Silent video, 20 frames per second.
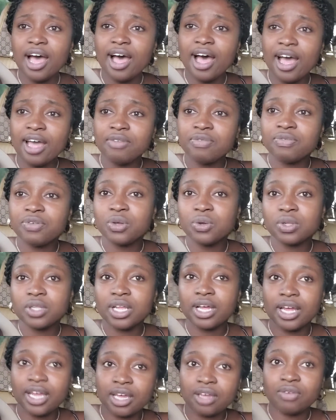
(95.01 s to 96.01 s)
I feel
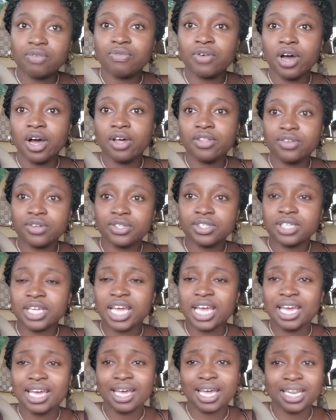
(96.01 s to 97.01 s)
like Father's
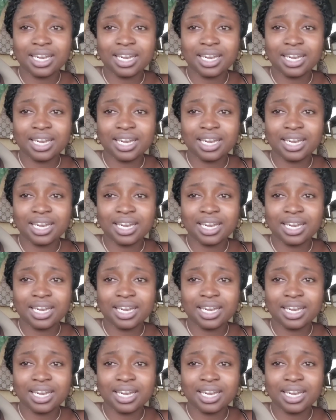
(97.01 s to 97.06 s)
Day,